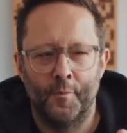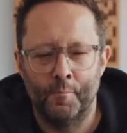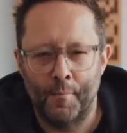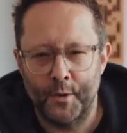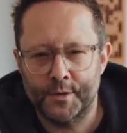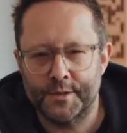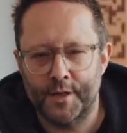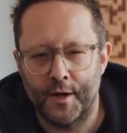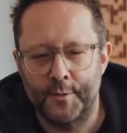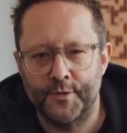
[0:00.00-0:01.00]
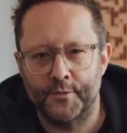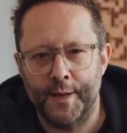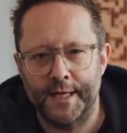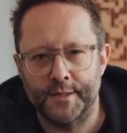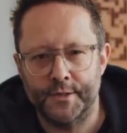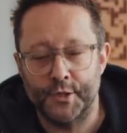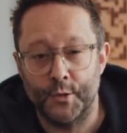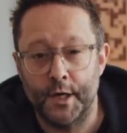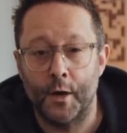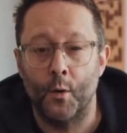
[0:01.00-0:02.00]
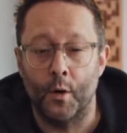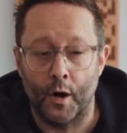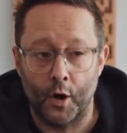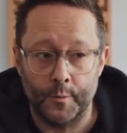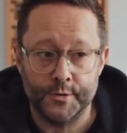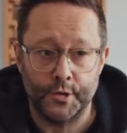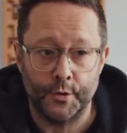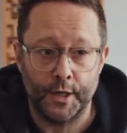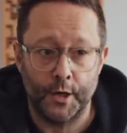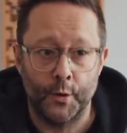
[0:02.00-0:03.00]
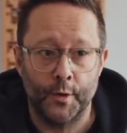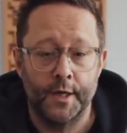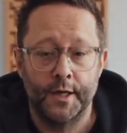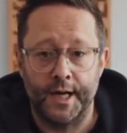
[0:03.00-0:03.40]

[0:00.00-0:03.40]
most times it's made in a studio or a home studio,